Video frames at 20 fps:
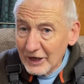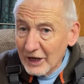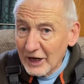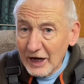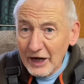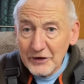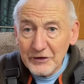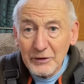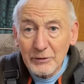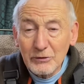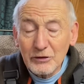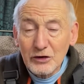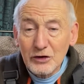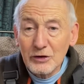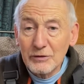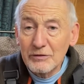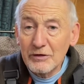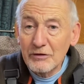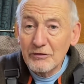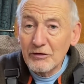I don't
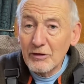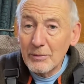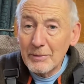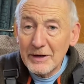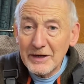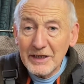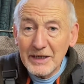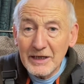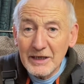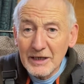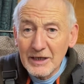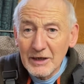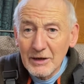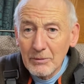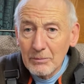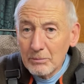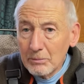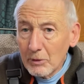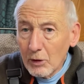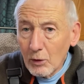suffer from any
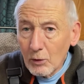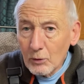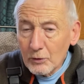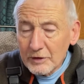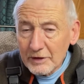mould.